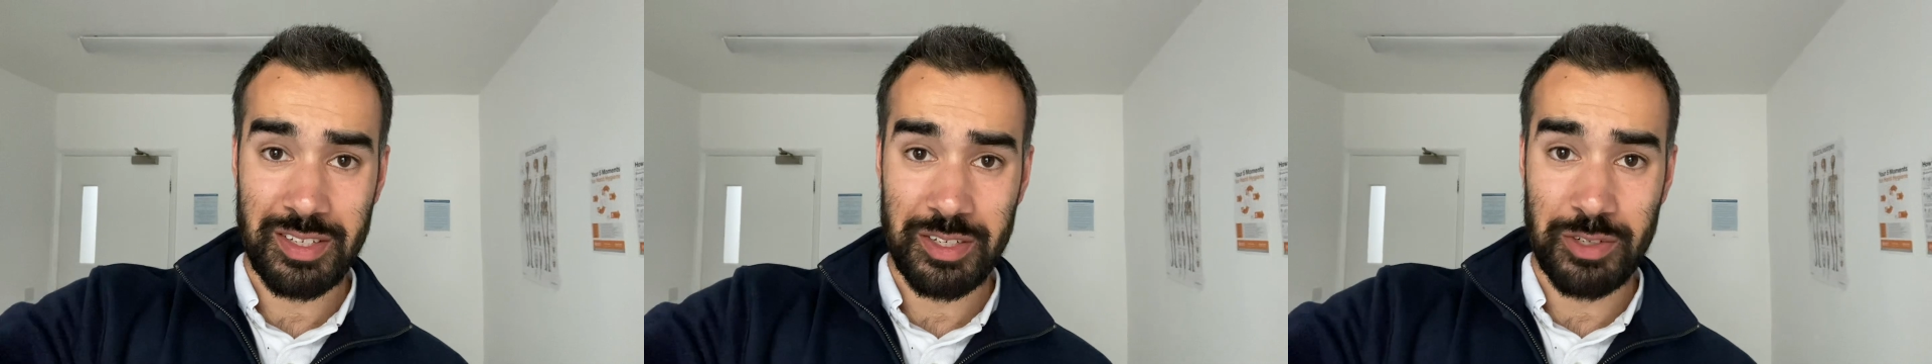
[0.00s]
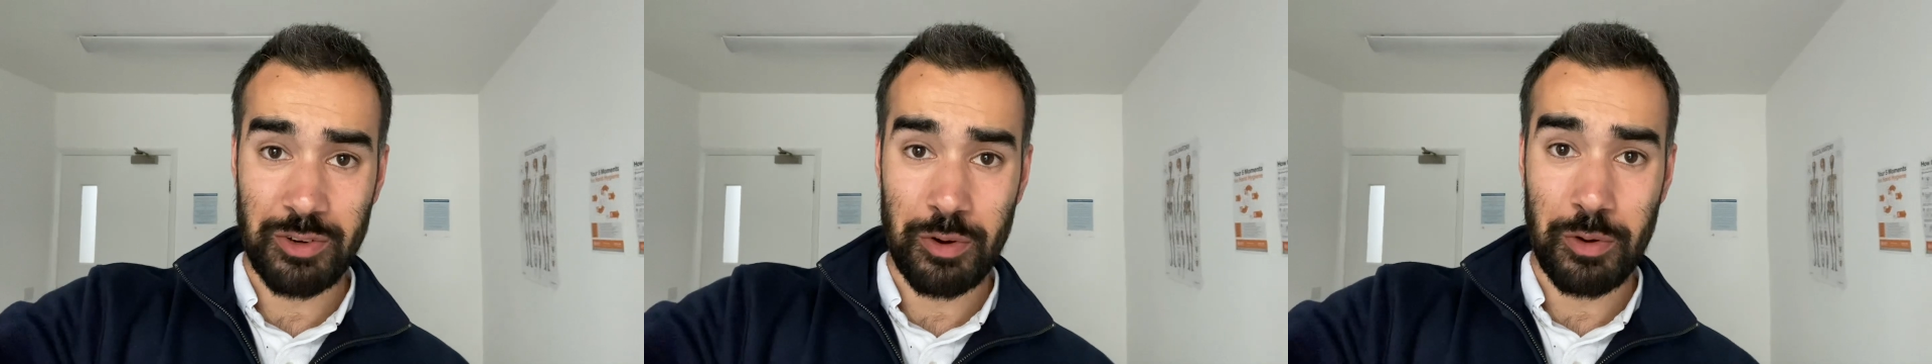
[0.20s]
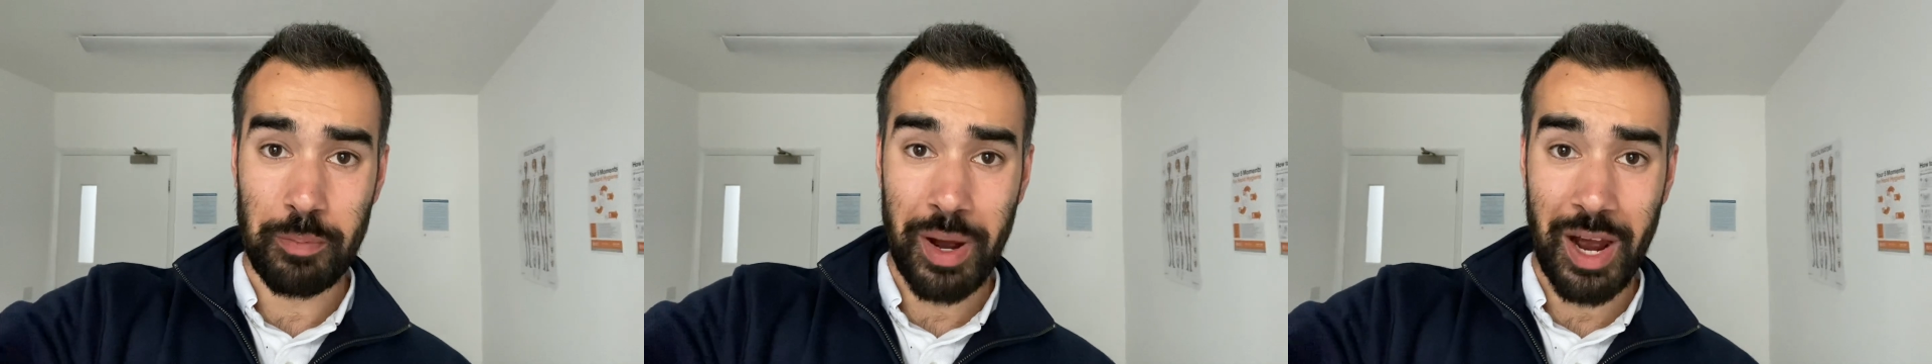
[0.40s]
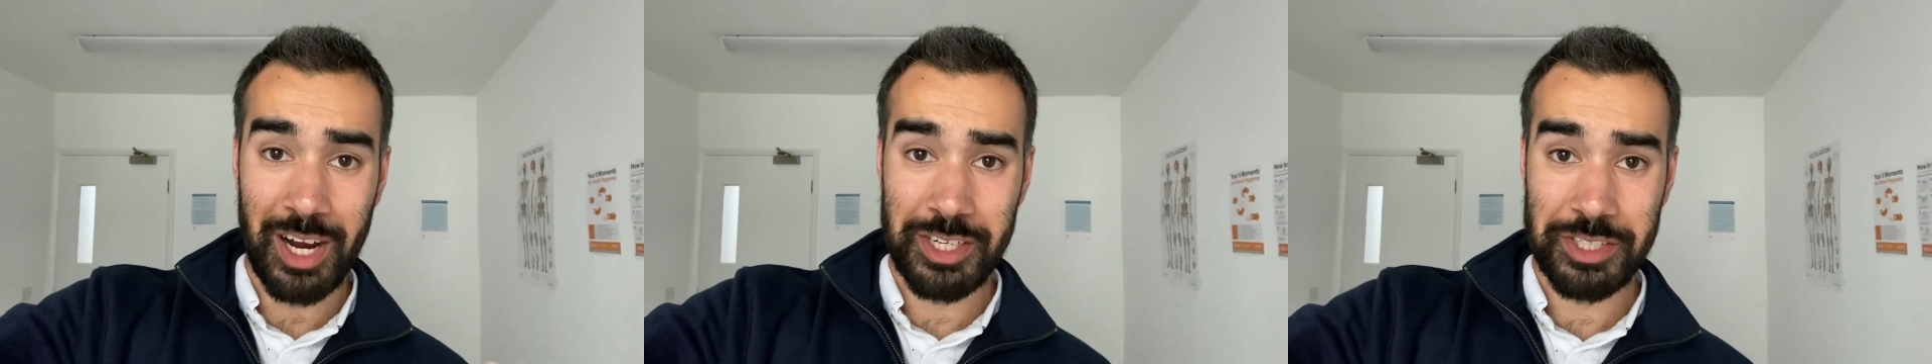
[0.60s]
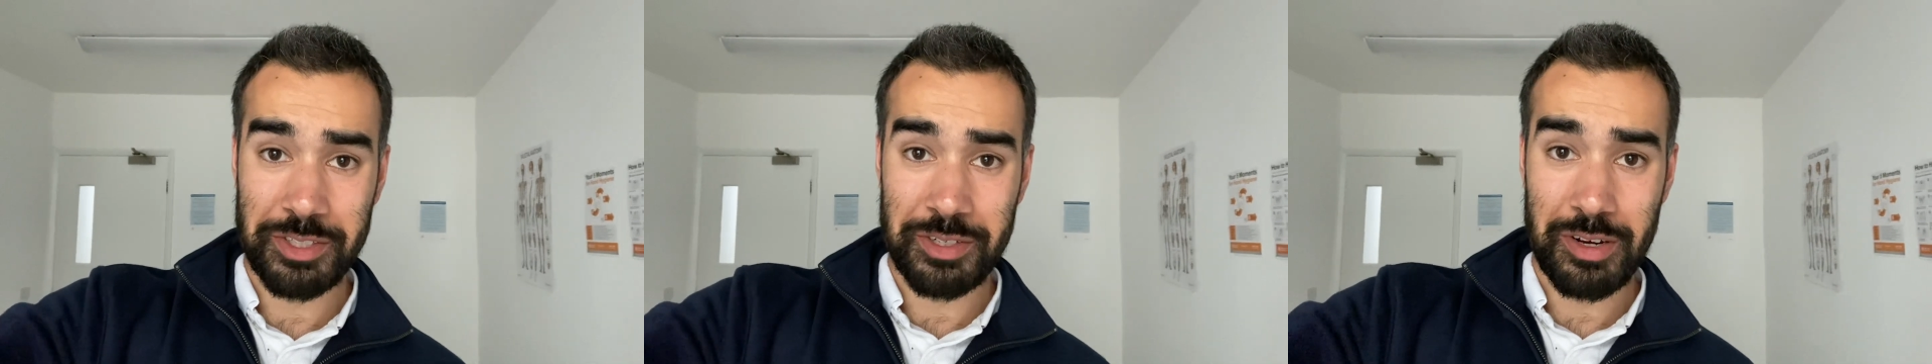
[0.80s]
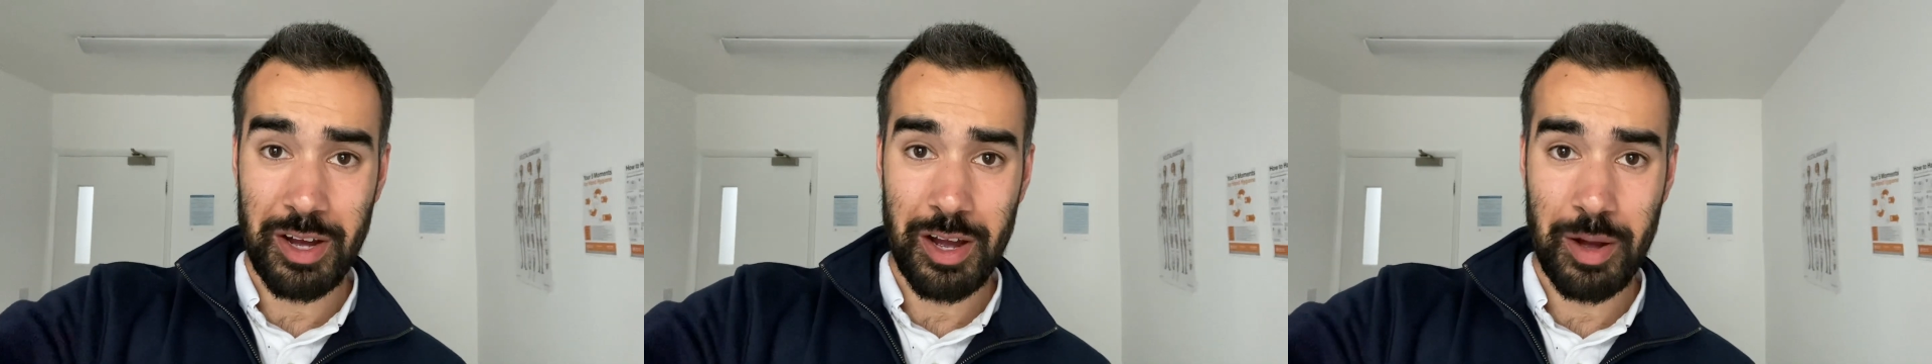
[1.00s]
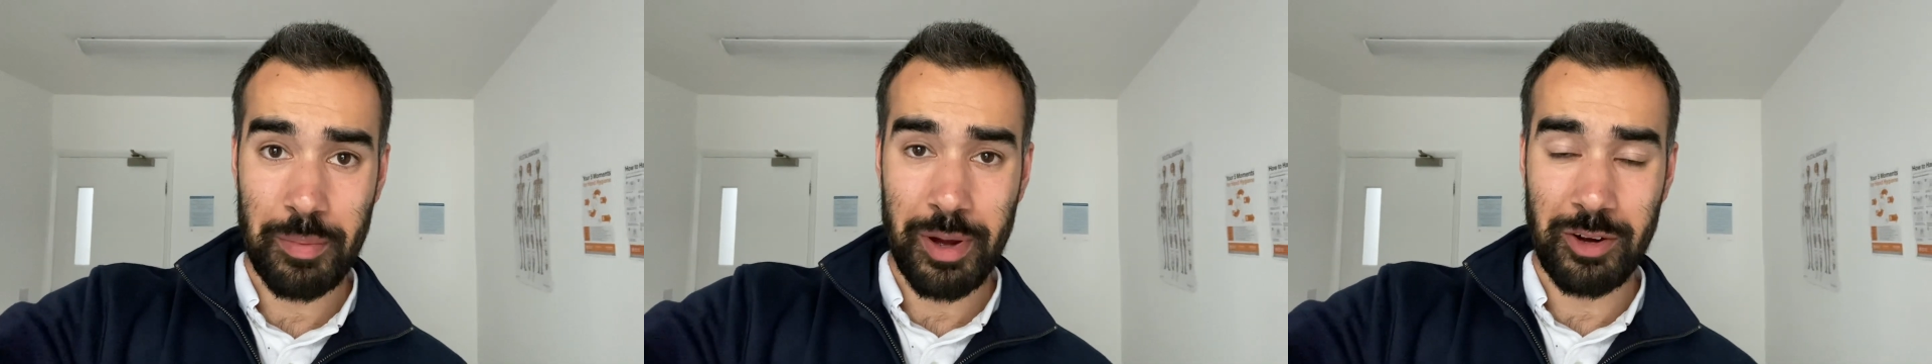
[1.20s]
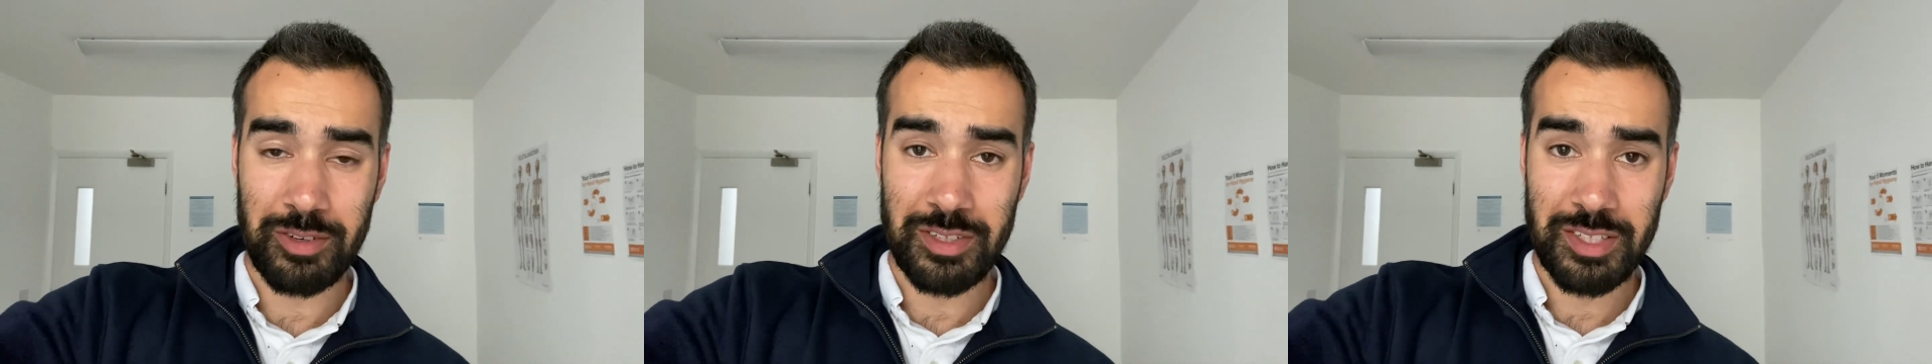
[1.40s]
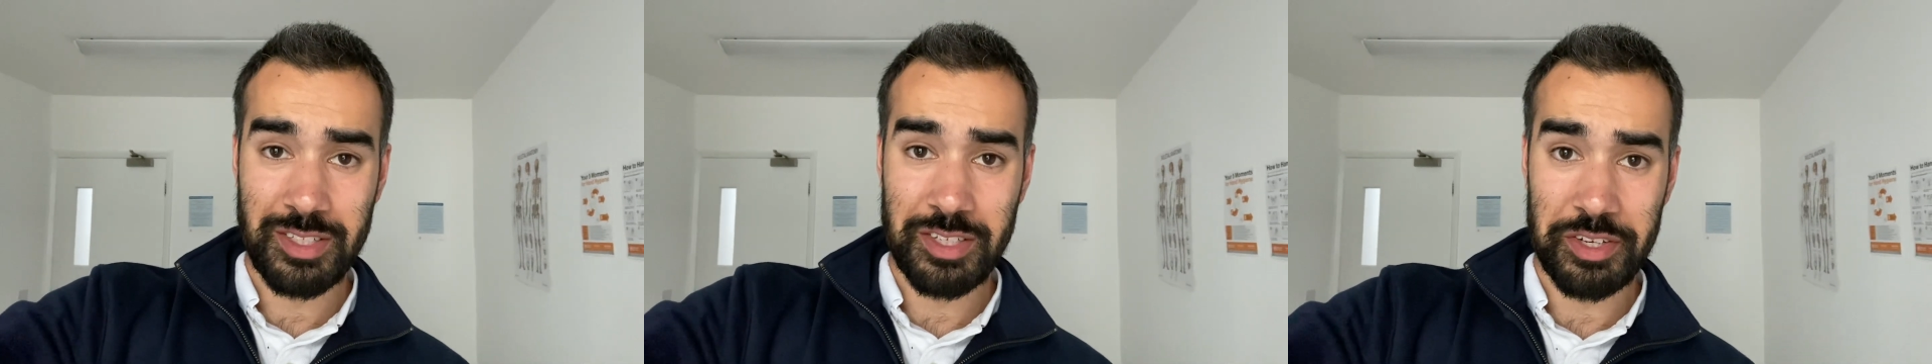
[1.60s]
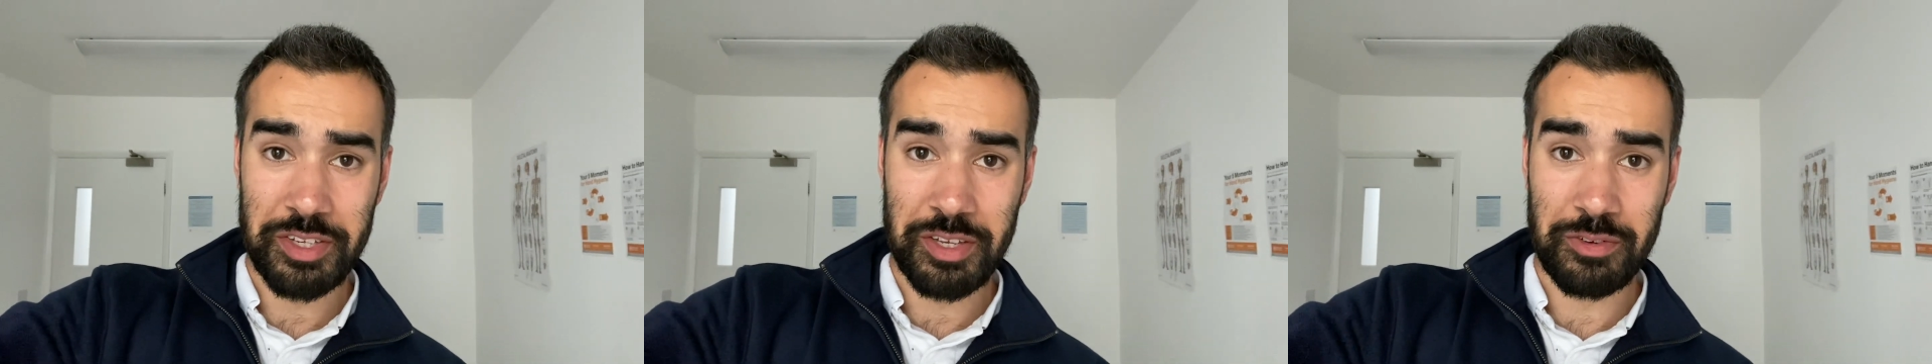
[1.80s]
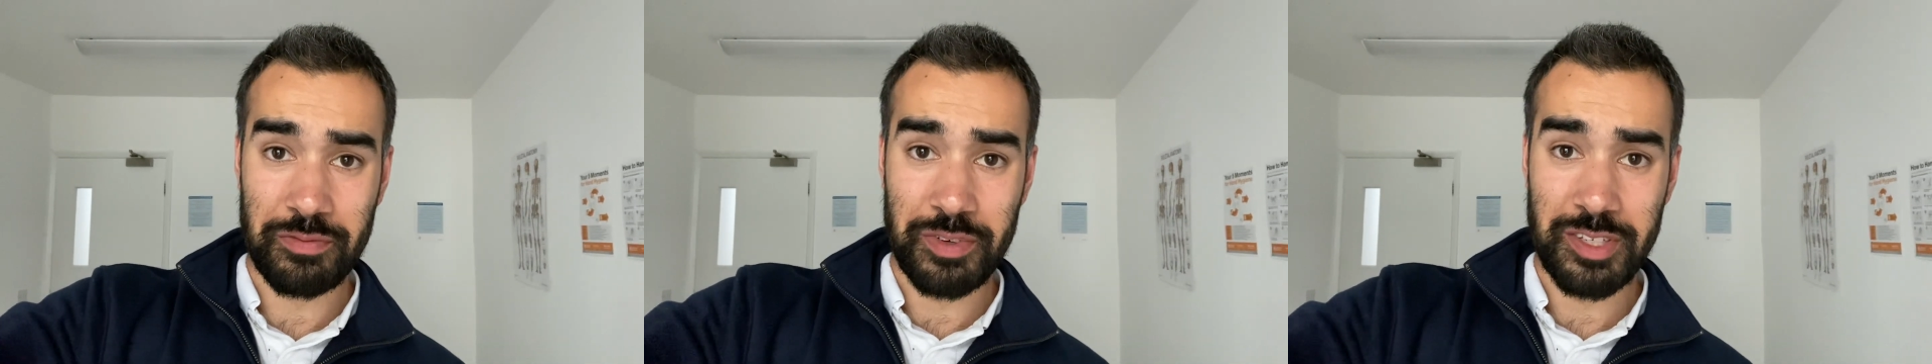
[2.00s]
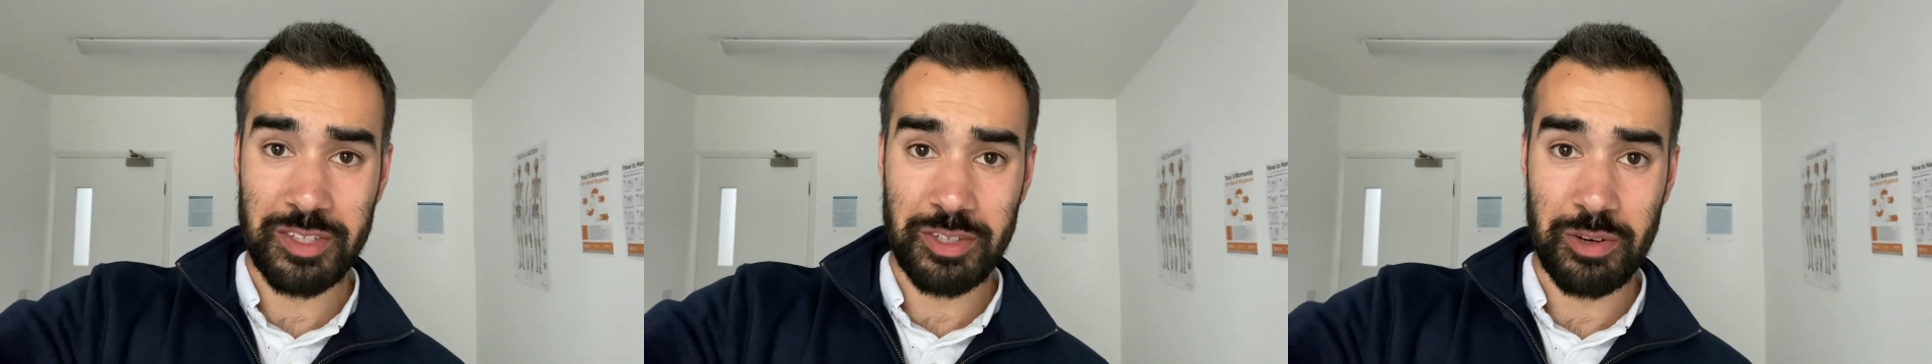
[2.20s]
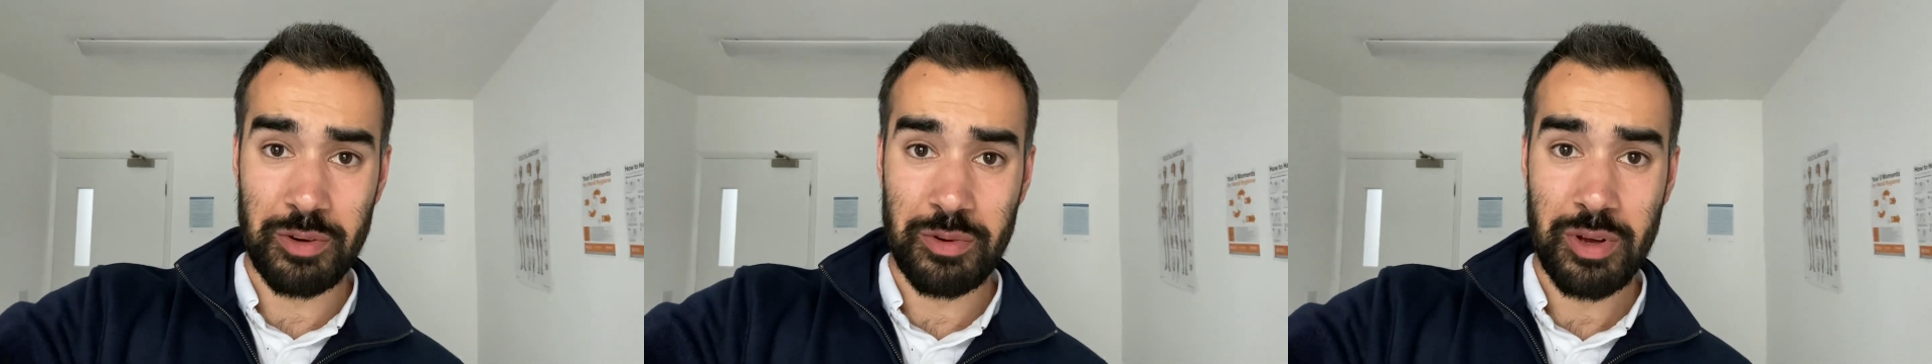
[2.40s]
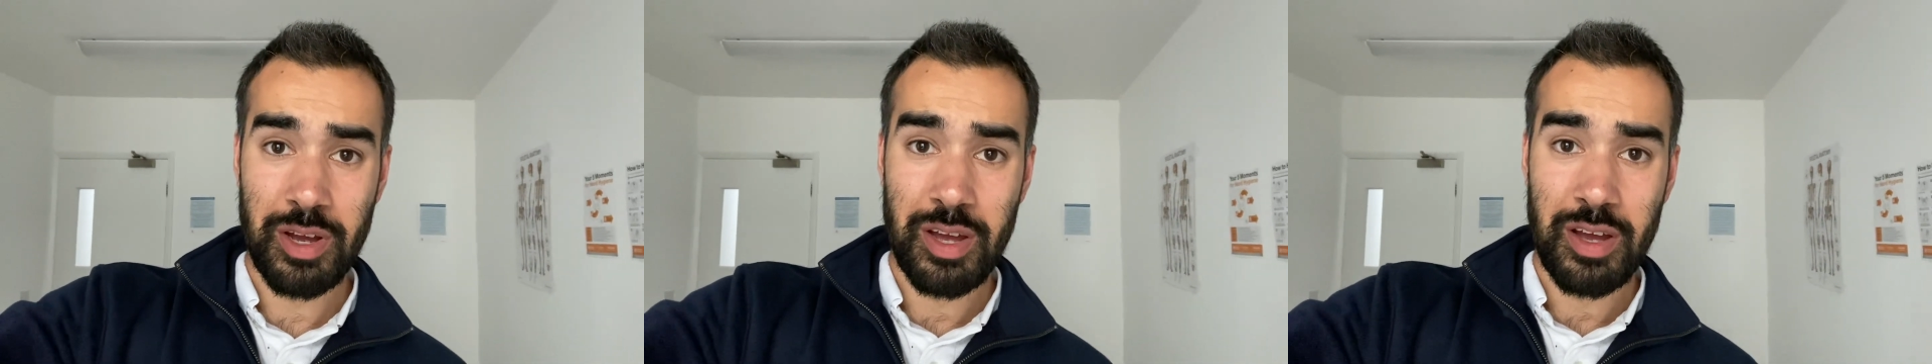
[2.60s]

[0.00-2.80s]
you're passionate about studying physio,